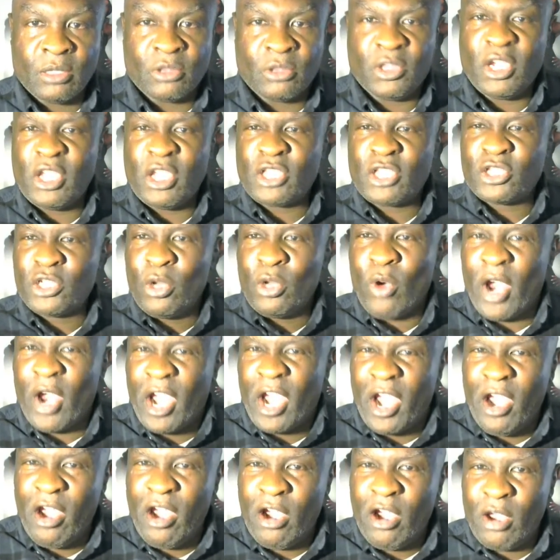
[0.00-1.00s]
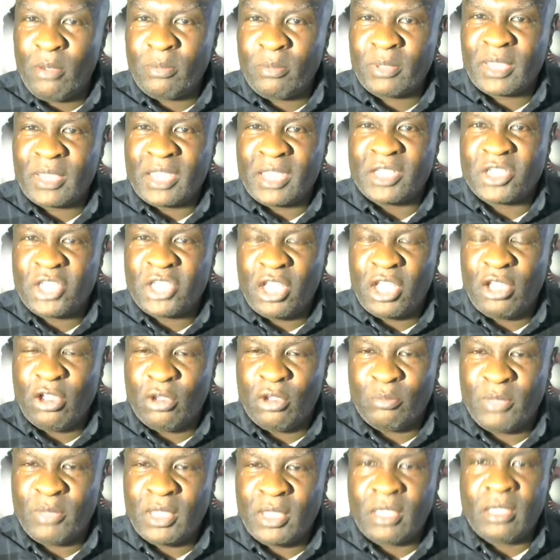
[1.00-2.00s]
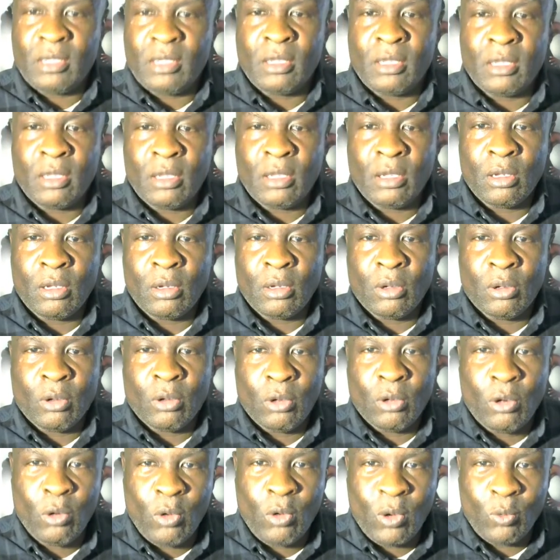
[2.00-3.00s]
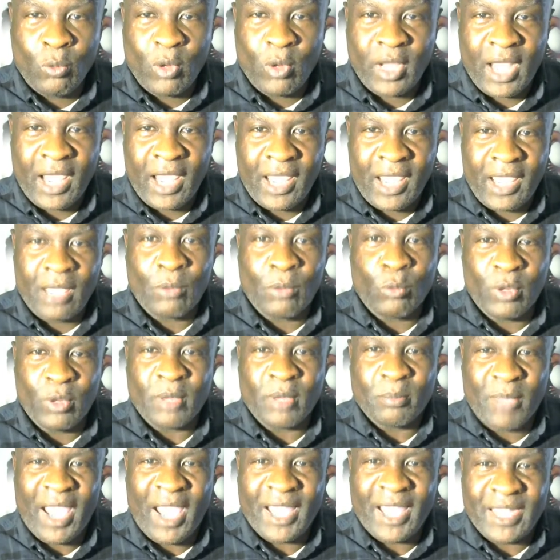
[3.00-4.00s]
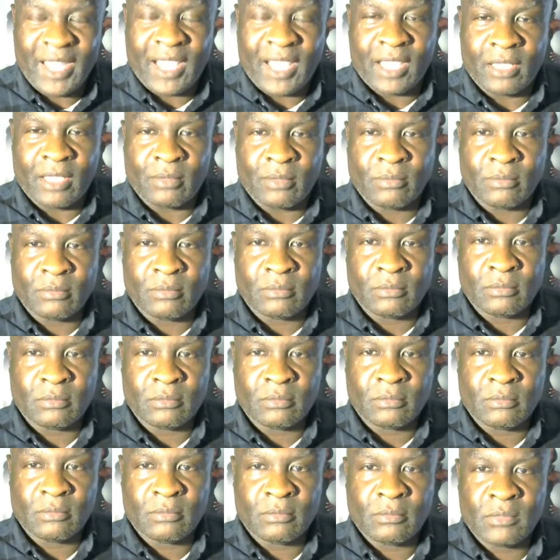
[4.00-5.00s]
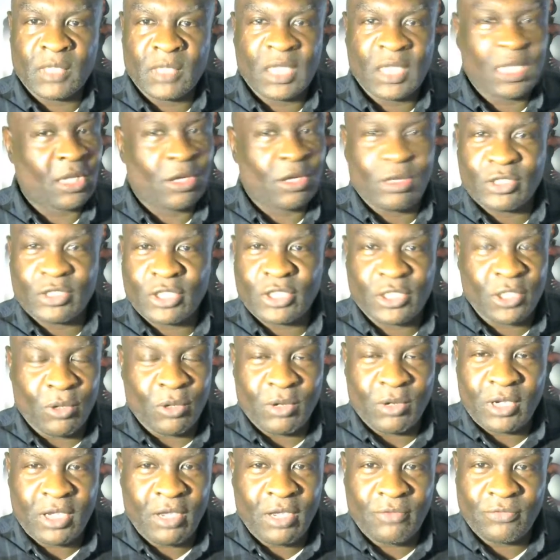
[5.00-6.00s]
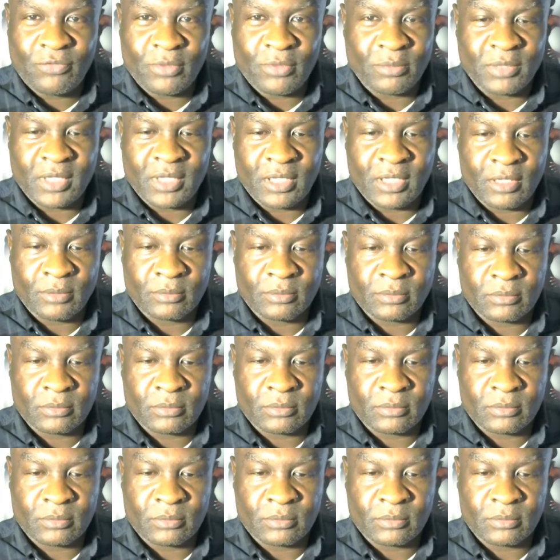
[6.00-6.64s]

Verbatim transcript: There's no Arab can tell me who and what I am with my name because it don't come from them.